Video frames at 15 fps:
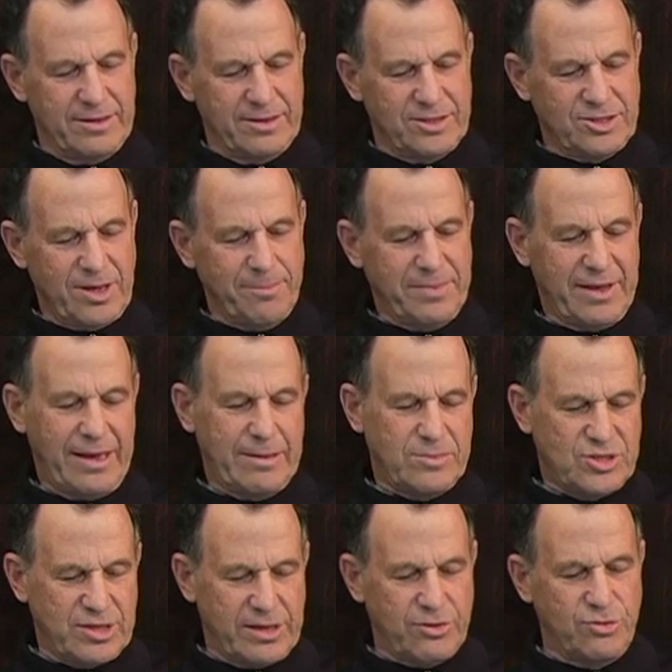
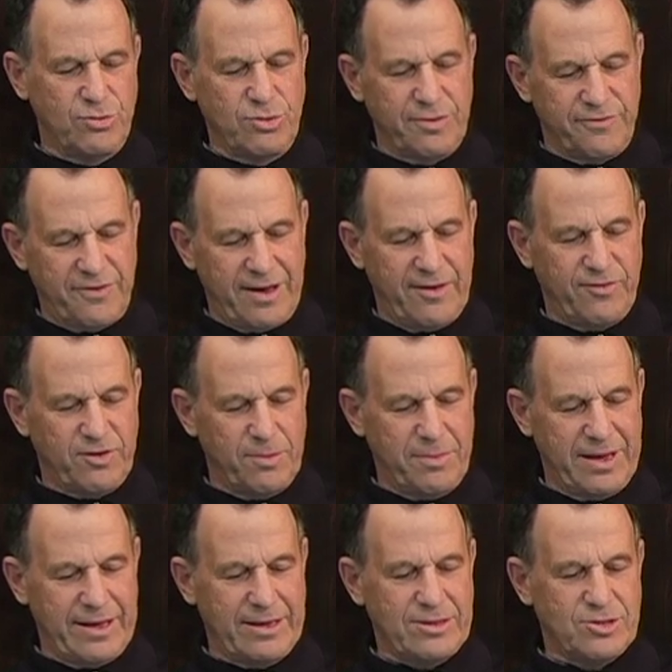Sometimes they do the 5
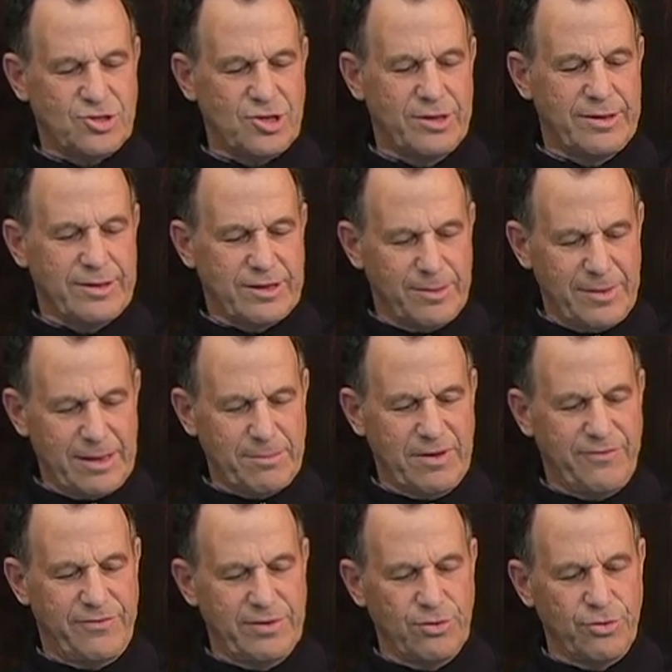commands to make me
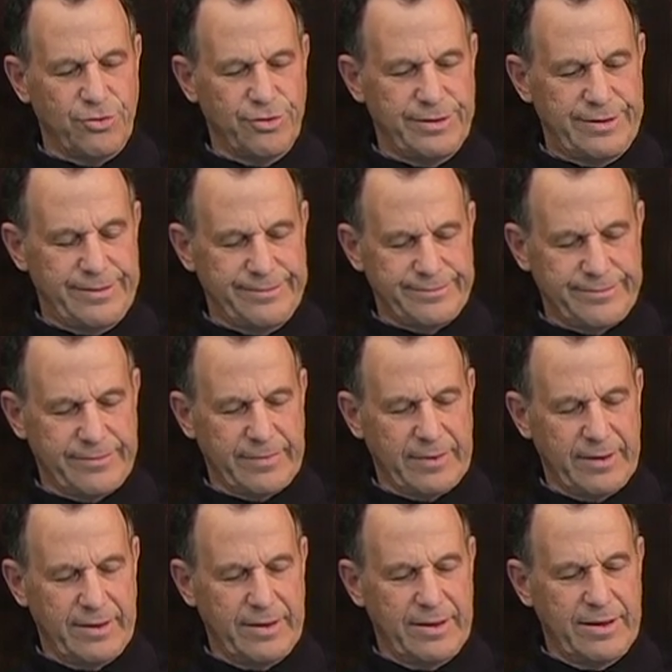feel good.
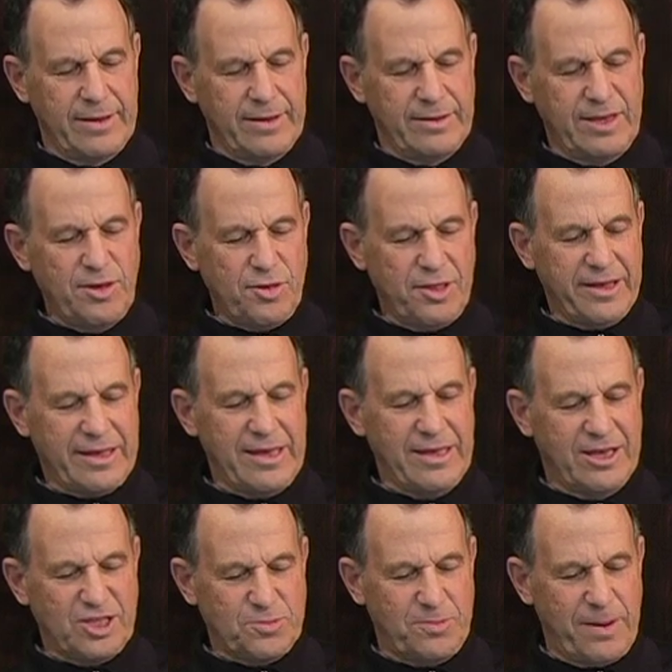Teeth-licking
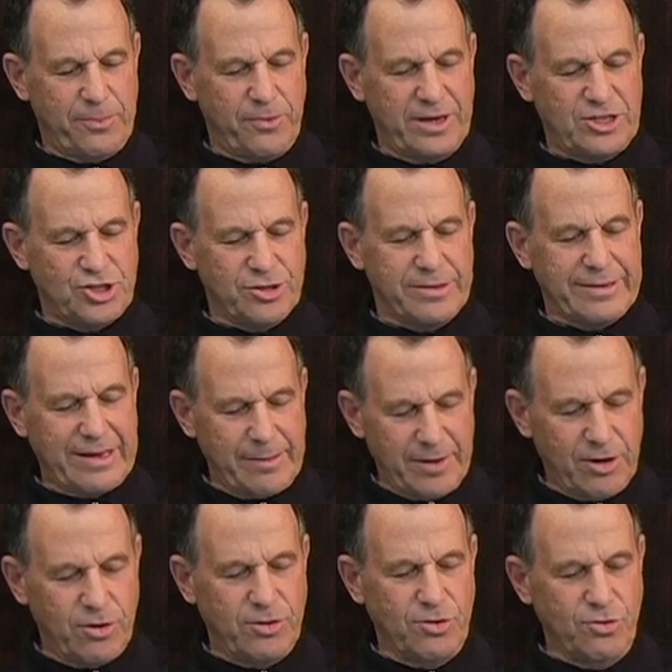kiss preparation. Come
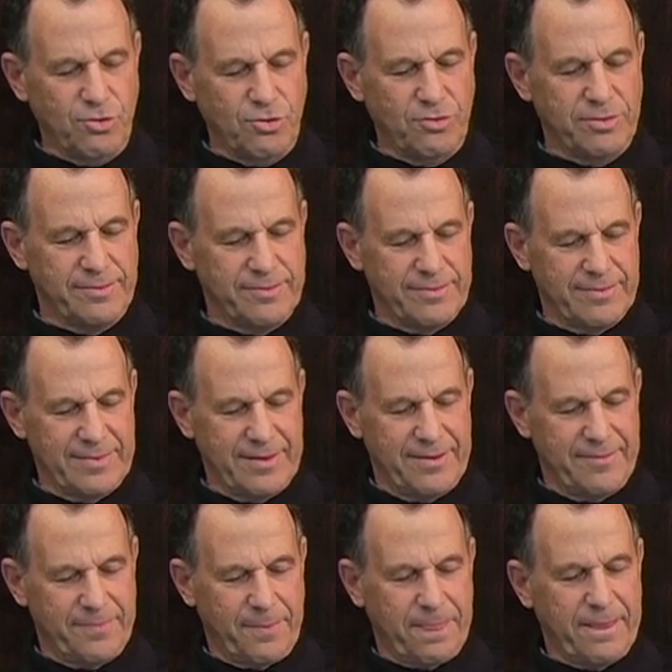here, you.
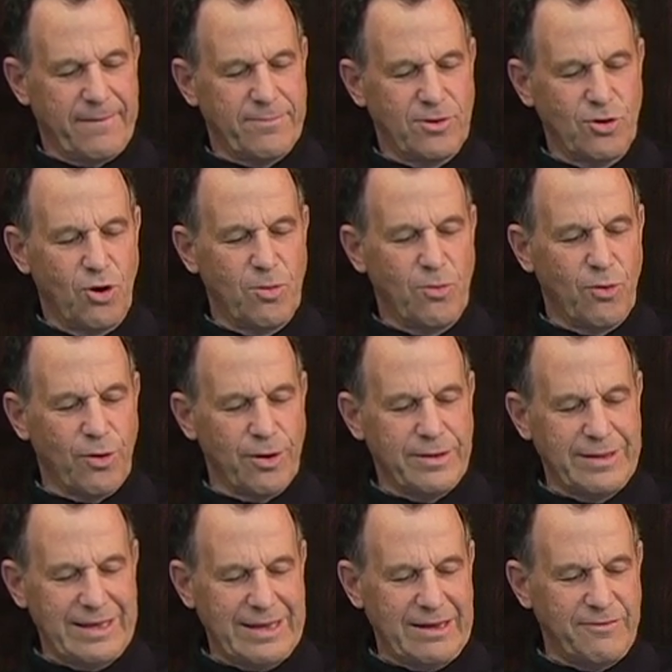No more
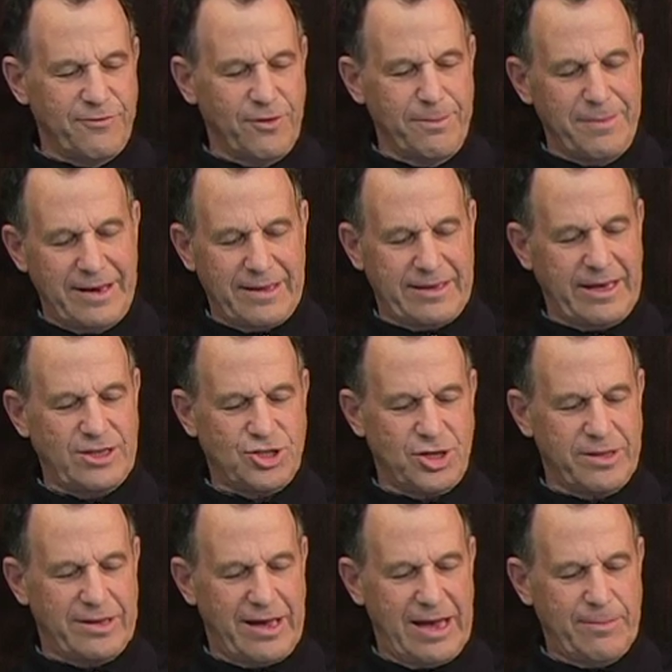need for
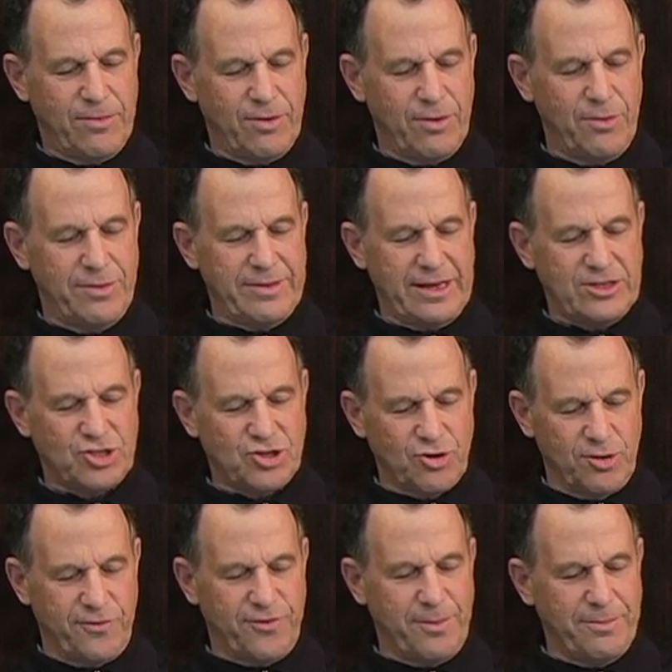meditation timer. When they
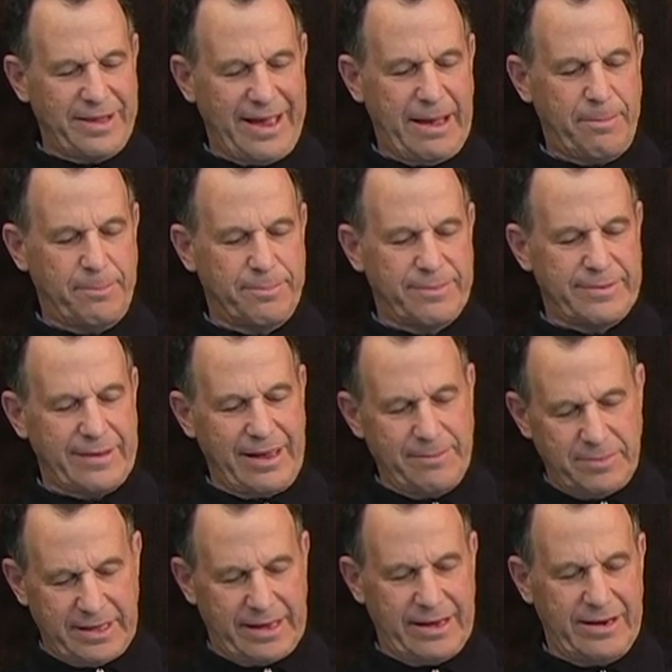stir from lap,
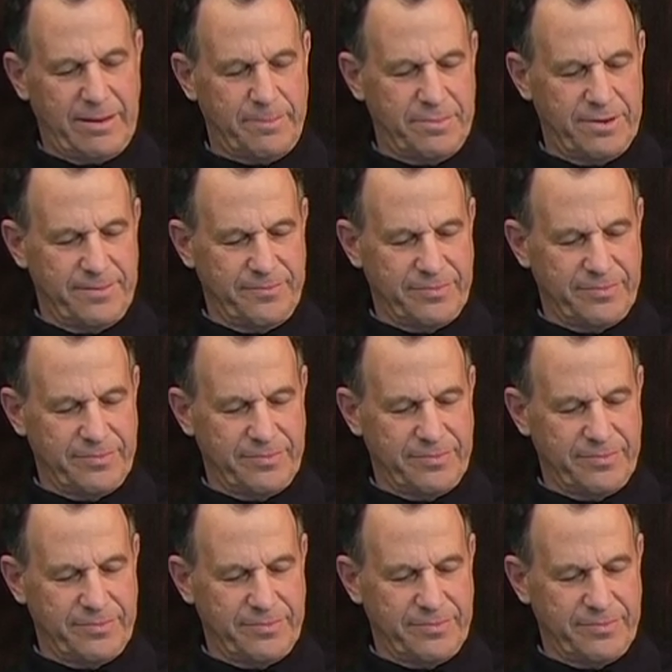time to get up.